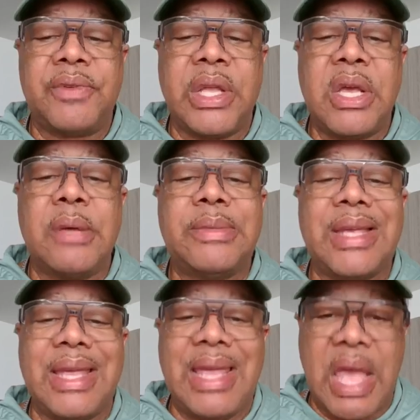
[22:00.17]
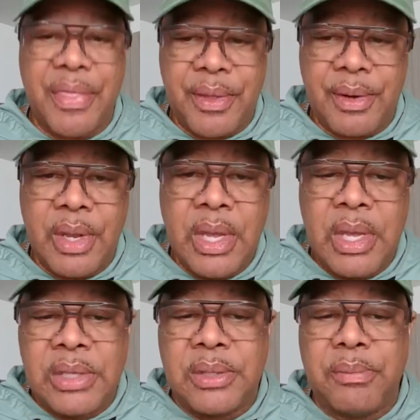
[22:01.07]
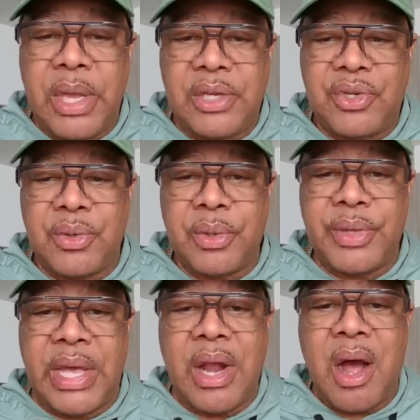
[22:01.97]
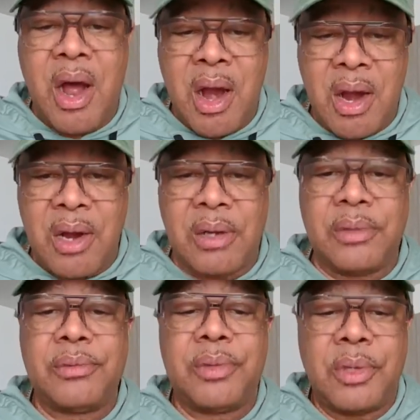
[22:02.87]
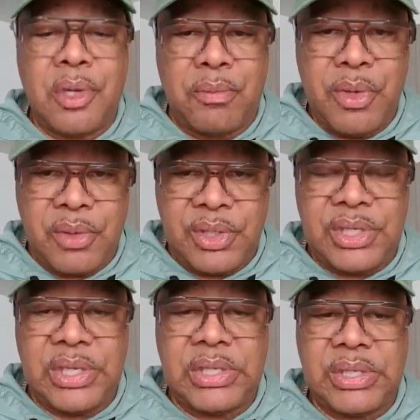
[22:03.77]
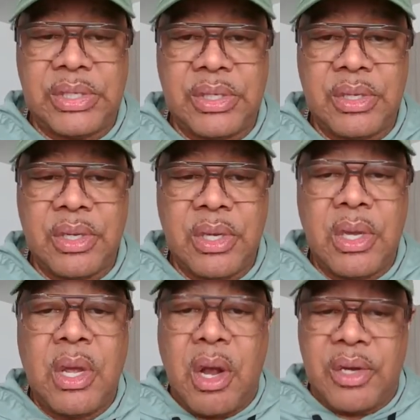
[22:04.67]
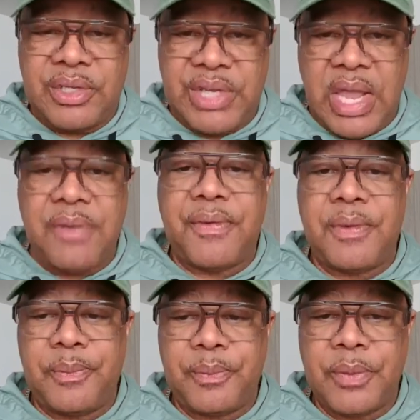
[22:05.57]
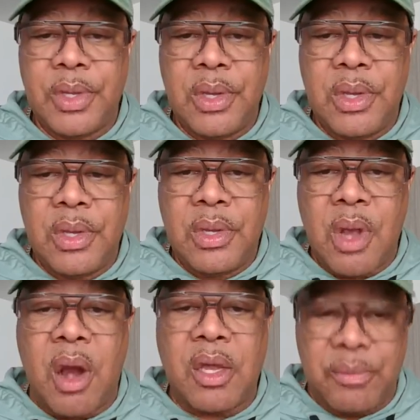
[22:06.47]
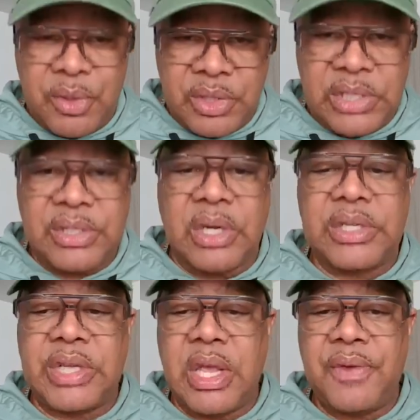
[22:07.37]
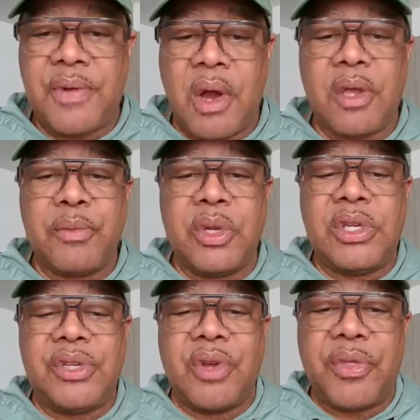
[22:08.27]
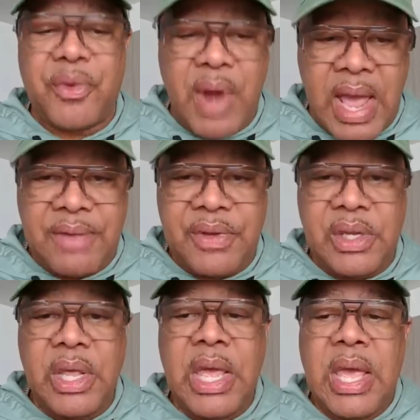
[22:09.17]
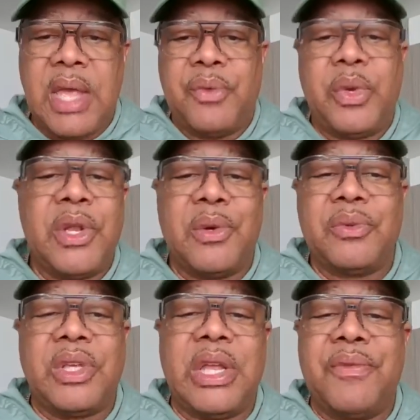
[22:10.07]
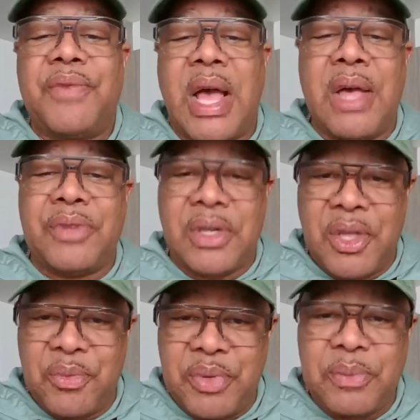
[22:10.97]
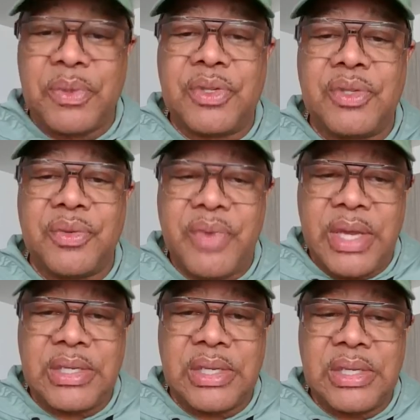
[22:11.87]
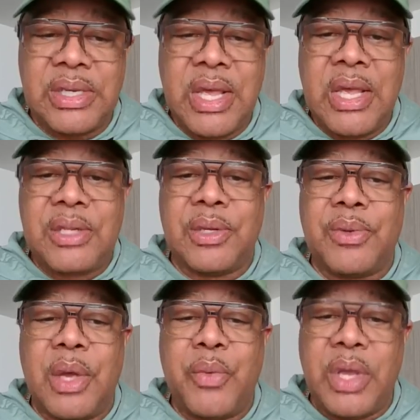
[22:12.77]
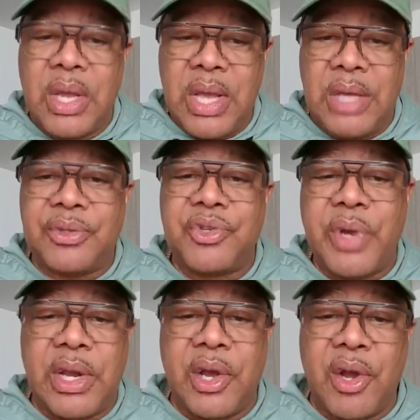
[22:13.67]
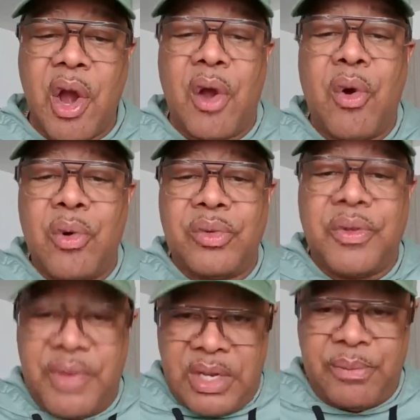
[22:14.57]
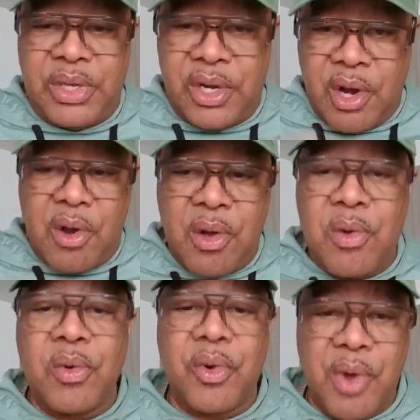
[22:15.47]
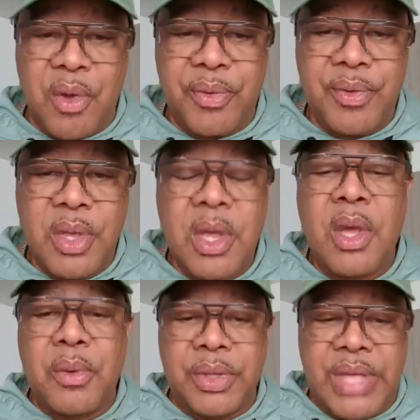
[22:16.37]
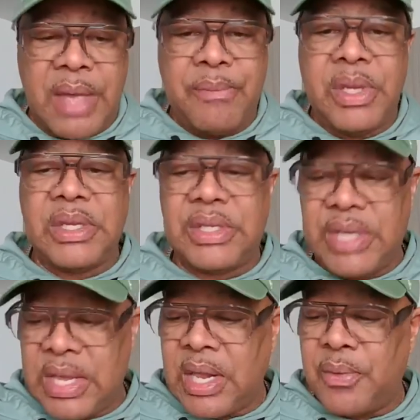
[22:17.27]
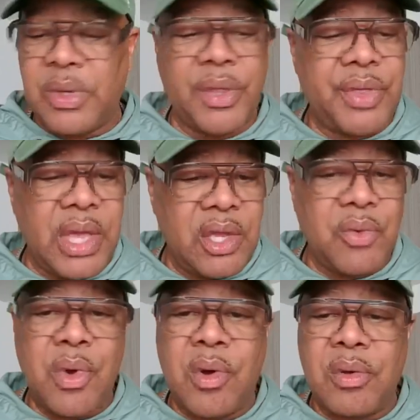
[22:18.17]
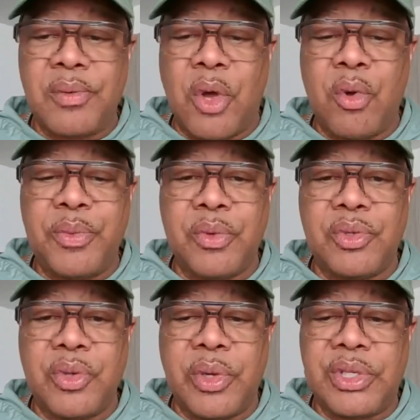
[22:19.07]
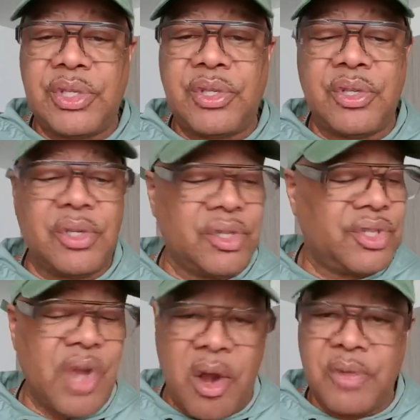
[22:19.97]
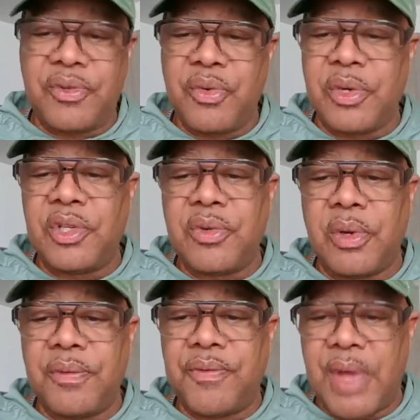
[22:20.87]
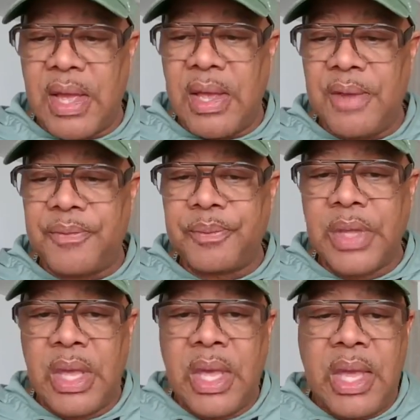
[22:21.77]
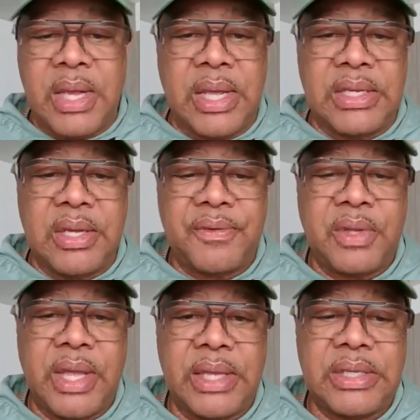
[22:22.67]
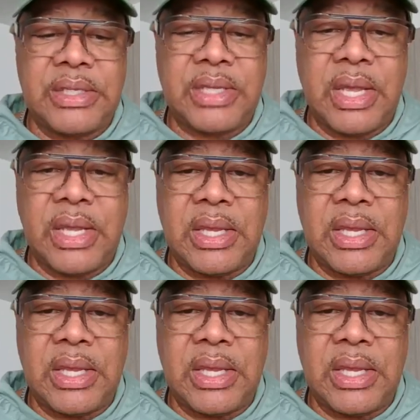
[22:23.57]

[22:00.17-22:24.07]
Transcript: come together to make sure that our communities are safe. Our communities are safe, our communities are thriving, and we don't get involved in other people's situations so that we can concentrate on our own development and our own growth. With that being said, I want to thank you all. I hope you enjoyed the start of 2025, and I definitely like to say